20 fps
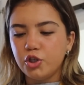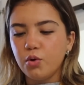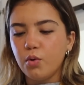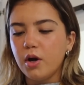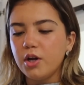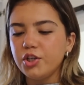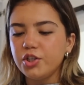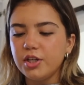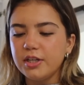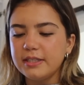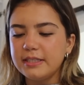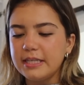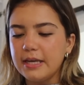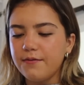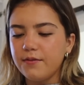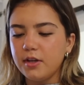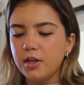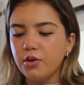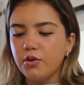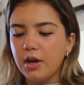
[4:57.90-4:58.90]

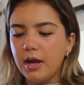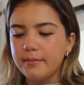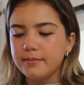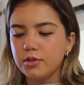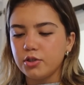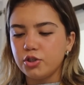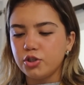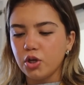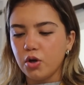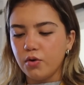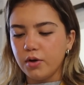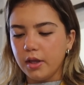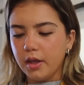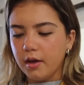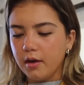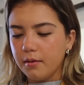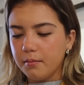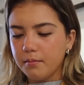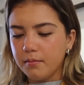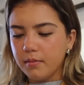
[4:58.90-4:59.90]
270 grams of
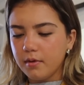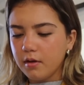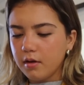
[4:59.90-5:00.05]
sodium.